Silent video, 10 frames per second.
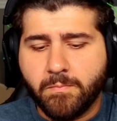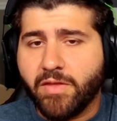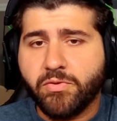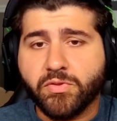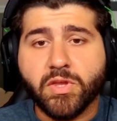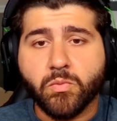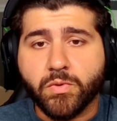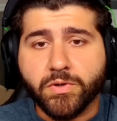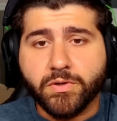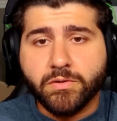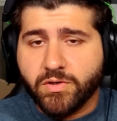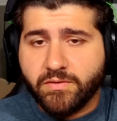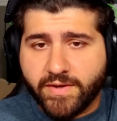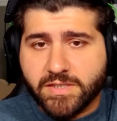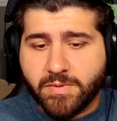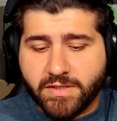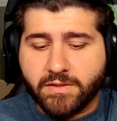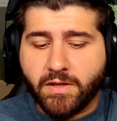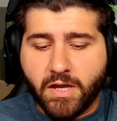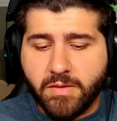I thought they were good investment at the
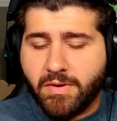time.